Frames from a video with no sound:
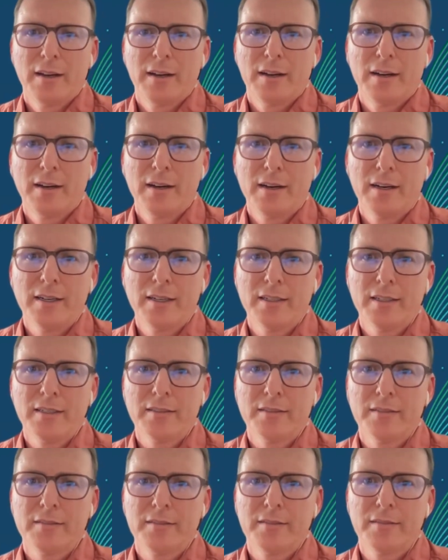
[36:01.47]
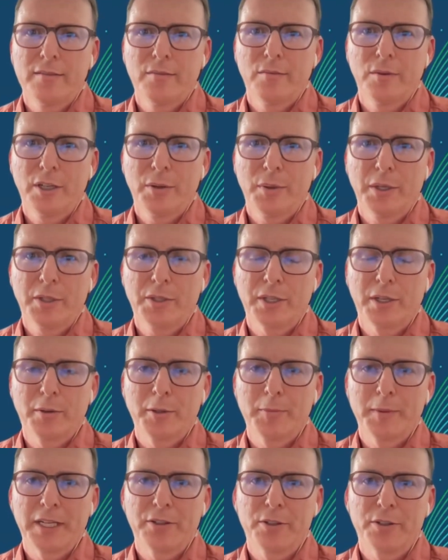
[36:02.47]
Uh, One question I
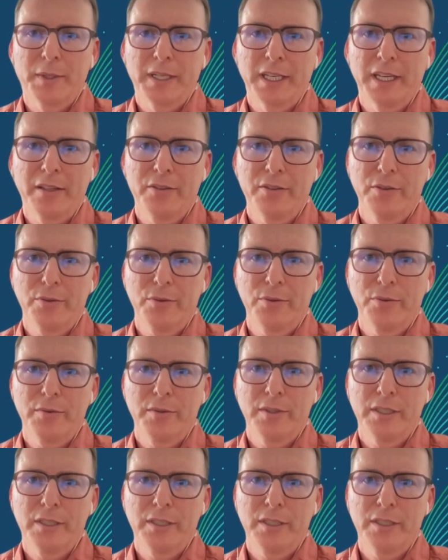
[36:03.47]
want to make sure we get to.